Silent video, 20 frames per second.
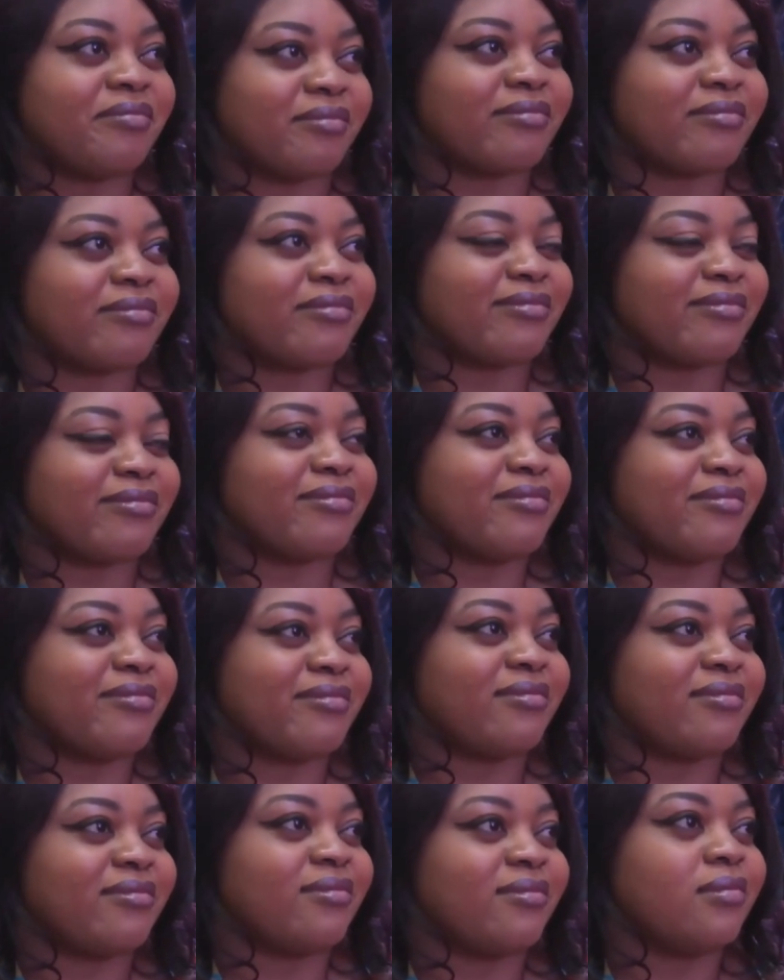
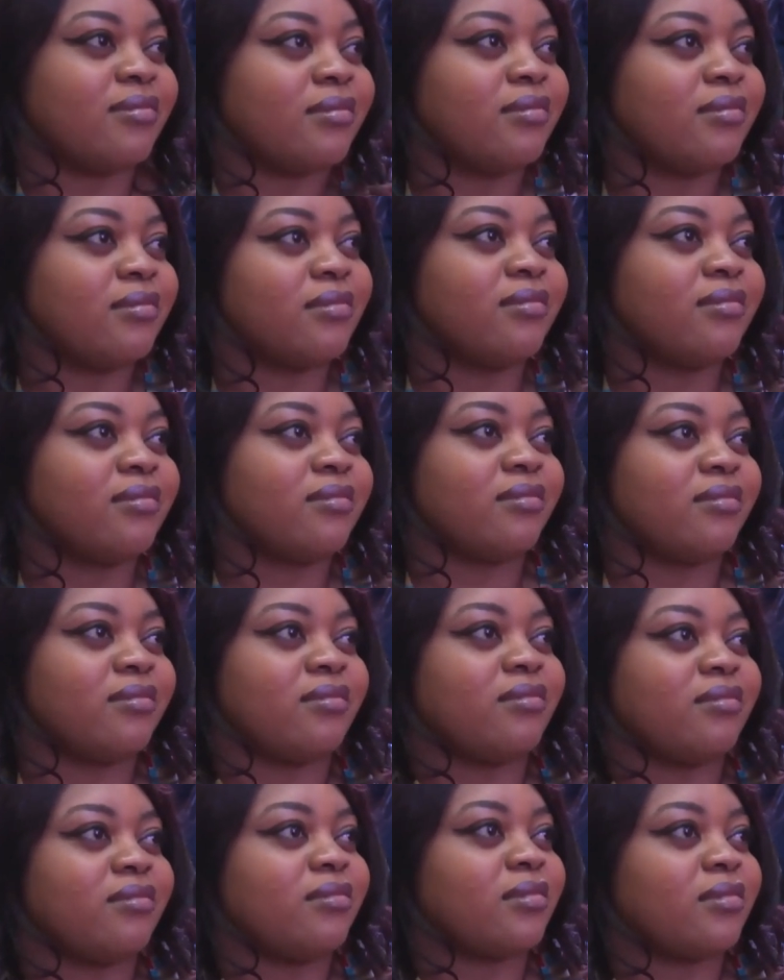
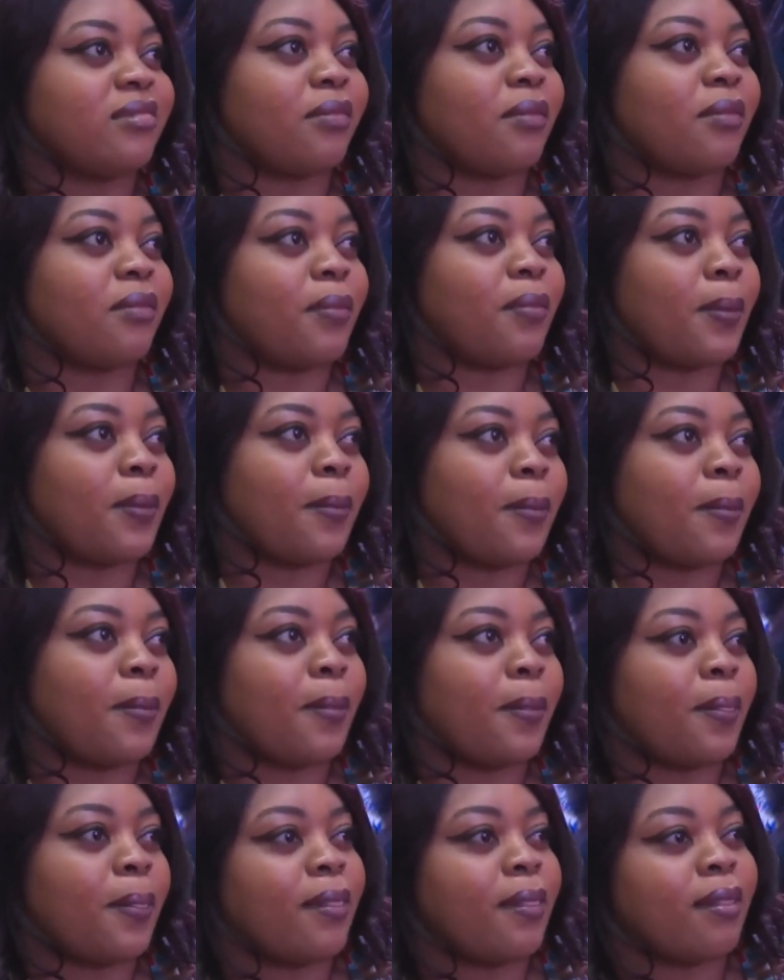
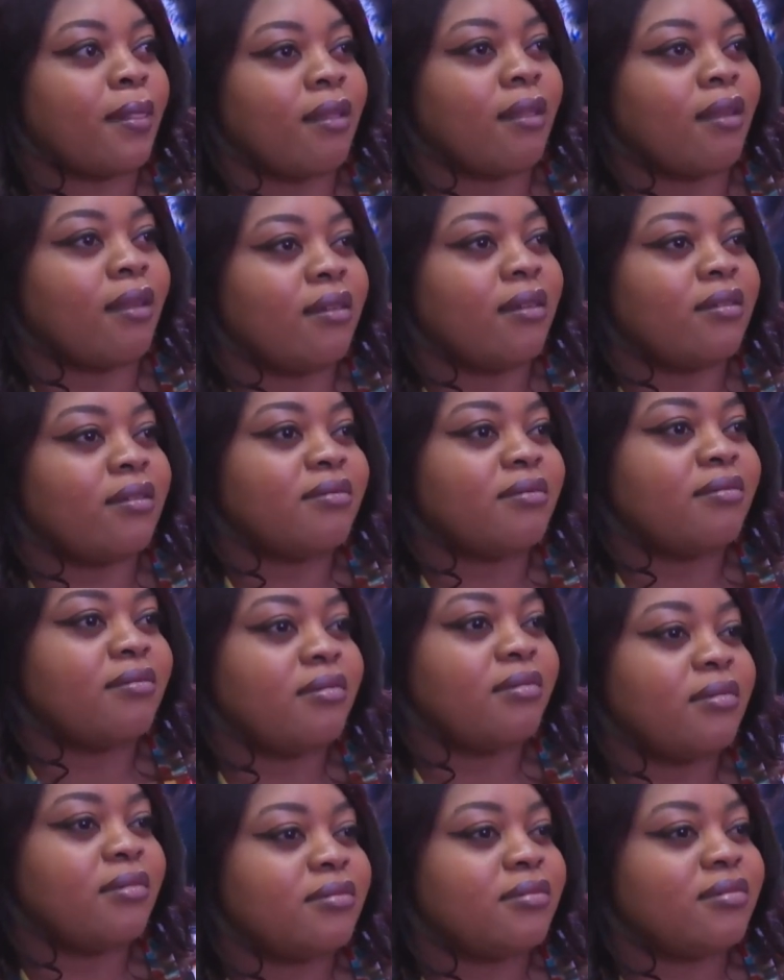
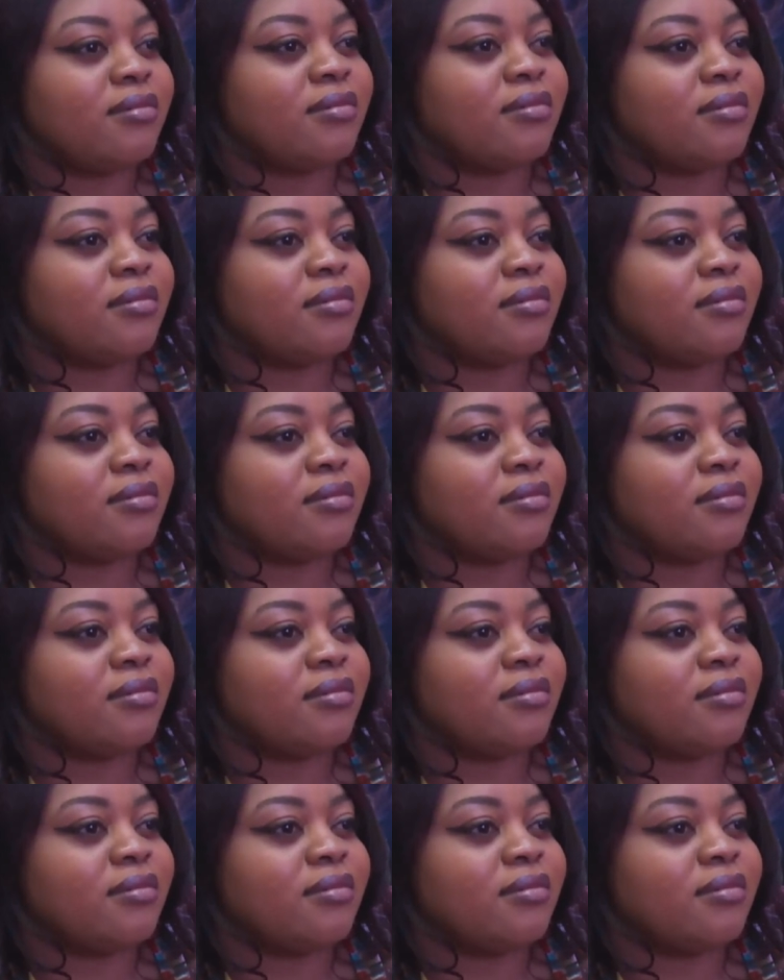The person shown says nothing.